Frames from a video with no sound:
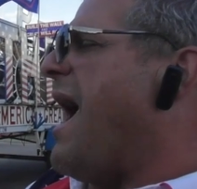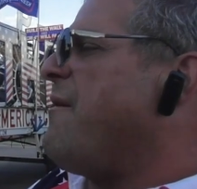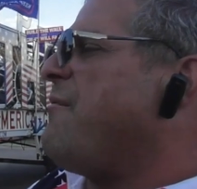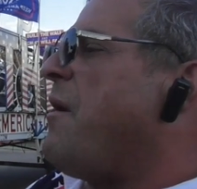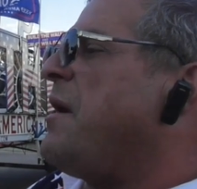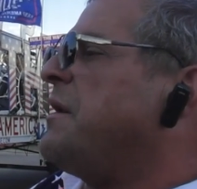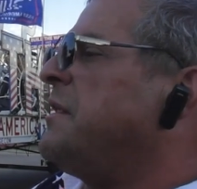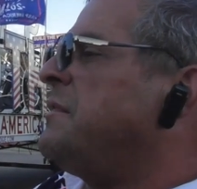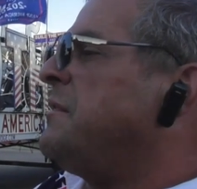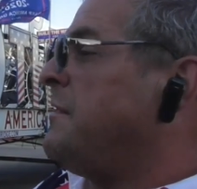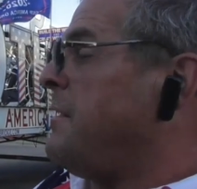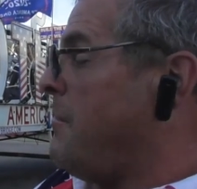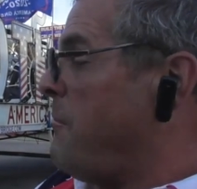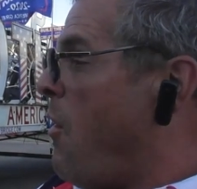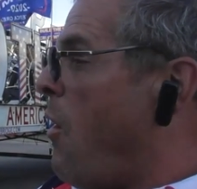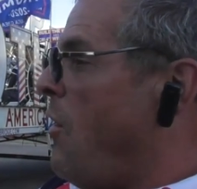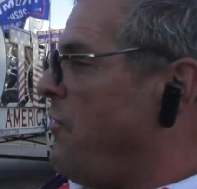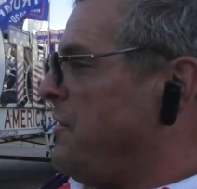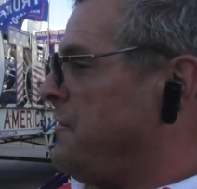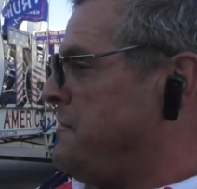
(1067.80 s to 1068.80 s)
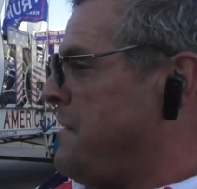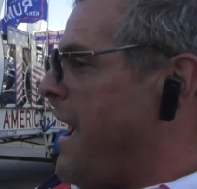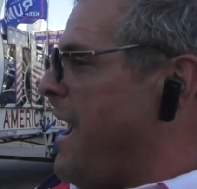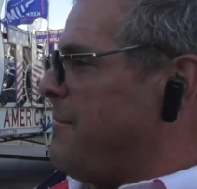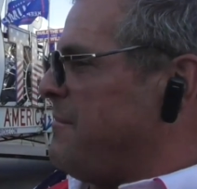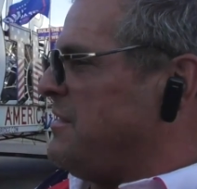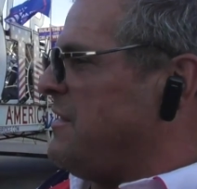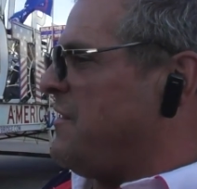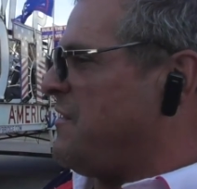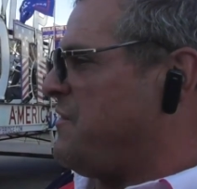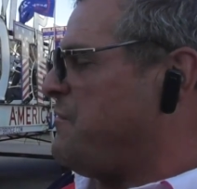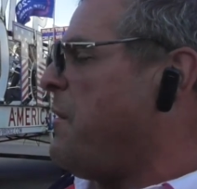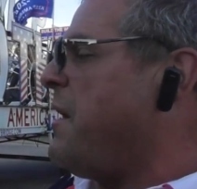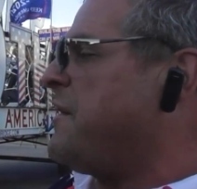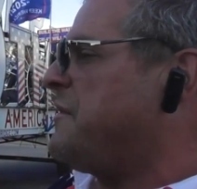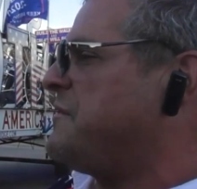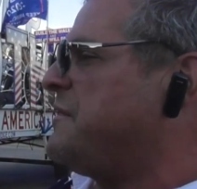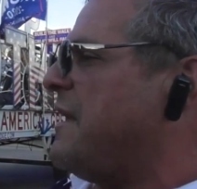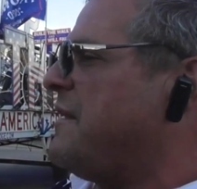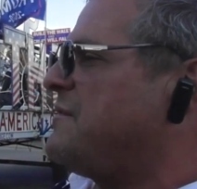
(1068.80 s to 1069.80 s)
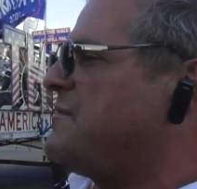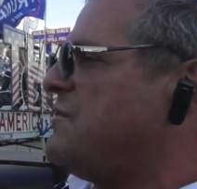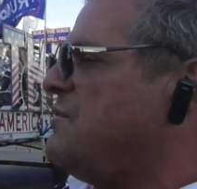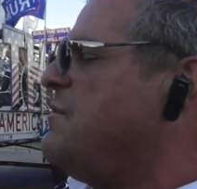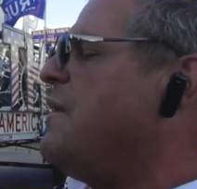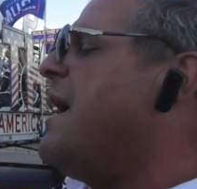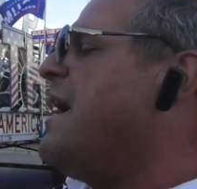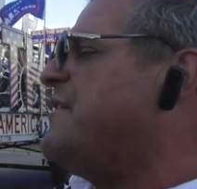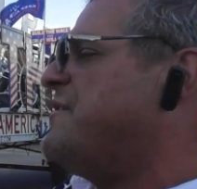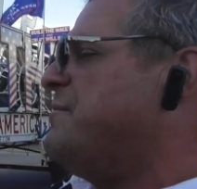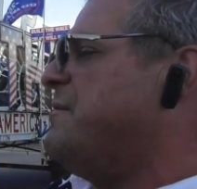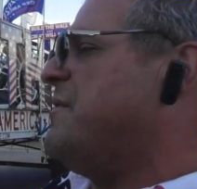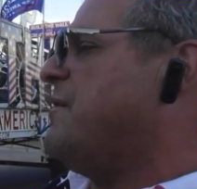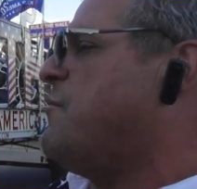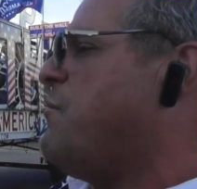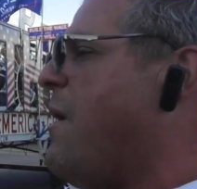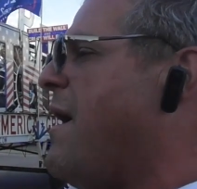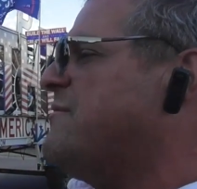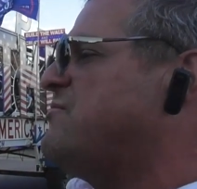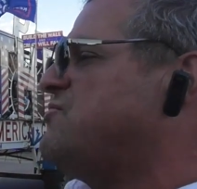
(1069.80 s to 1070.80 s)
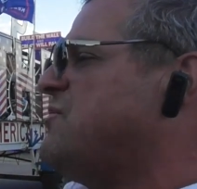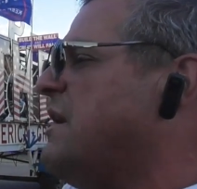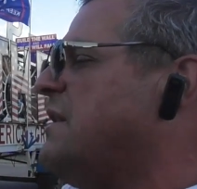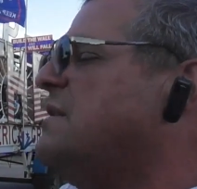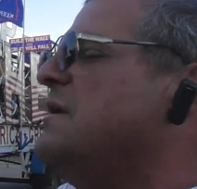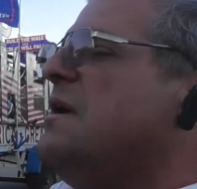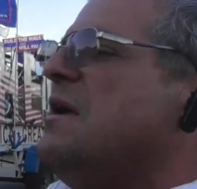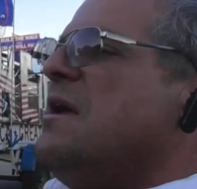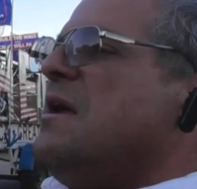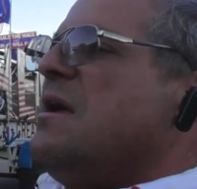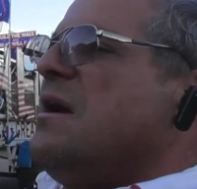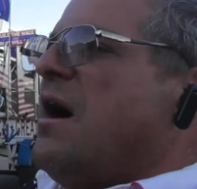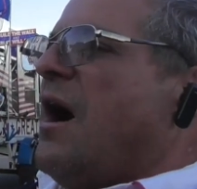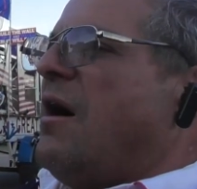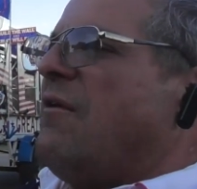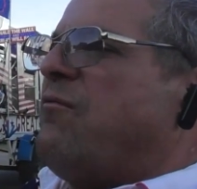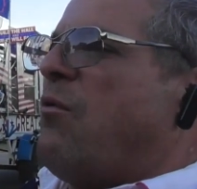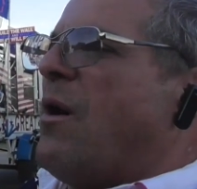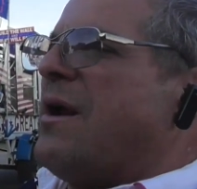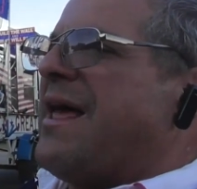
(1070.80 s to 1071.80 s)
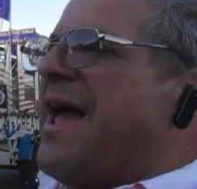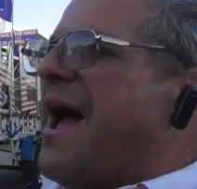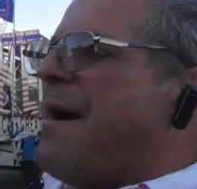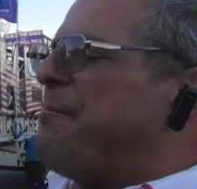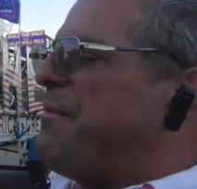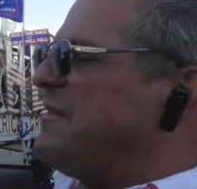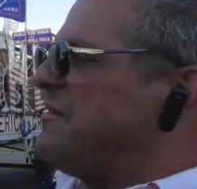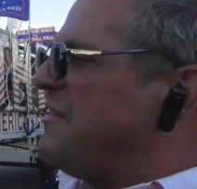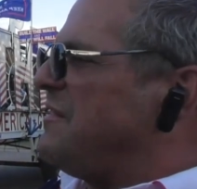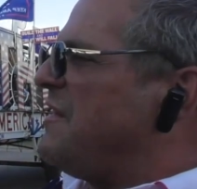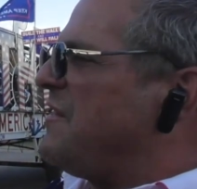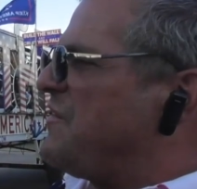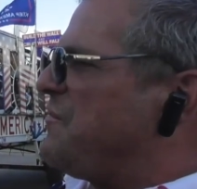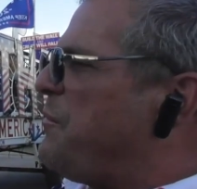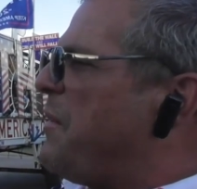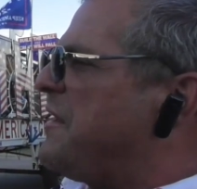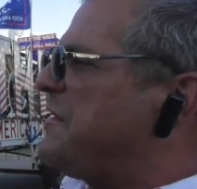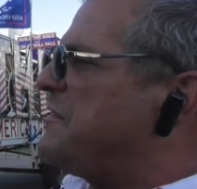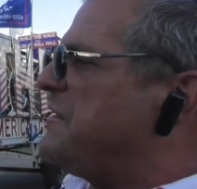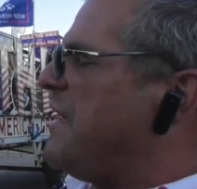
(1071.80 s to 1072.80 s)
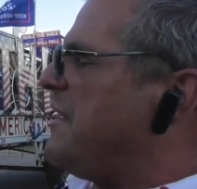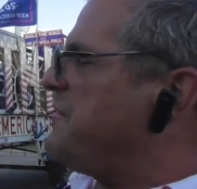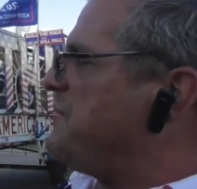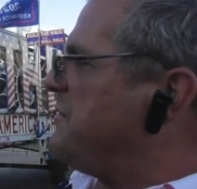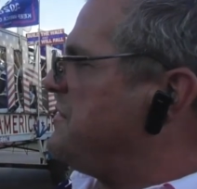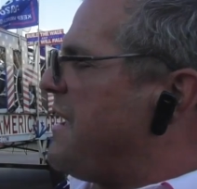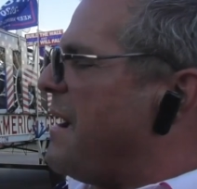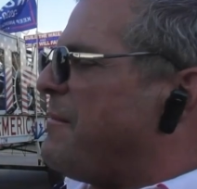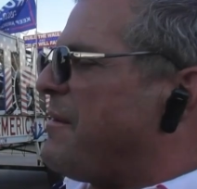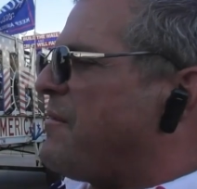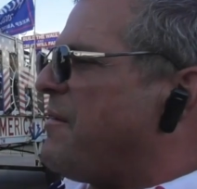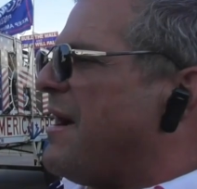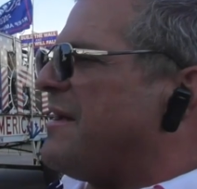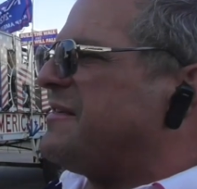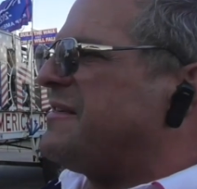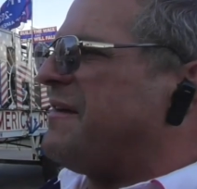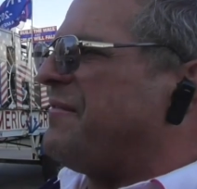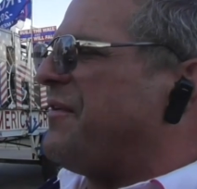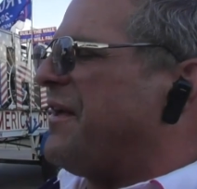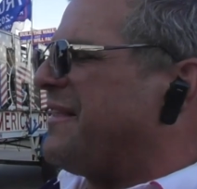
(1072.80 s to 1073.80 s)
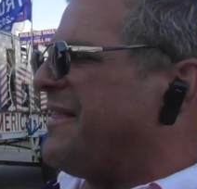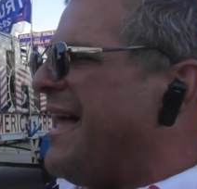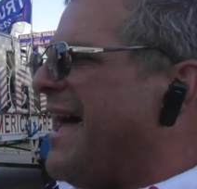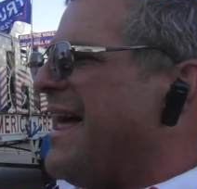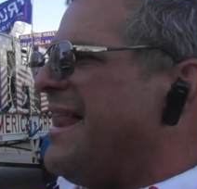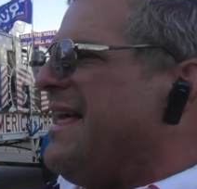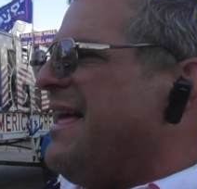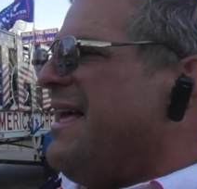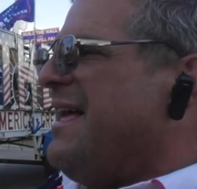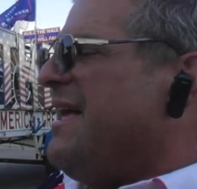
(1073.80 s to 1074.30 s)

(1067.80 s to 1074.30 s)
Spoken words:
I run into them all the time in these swing states. So you ask me the question of what happens in these swing states with Democrats, stuff like that.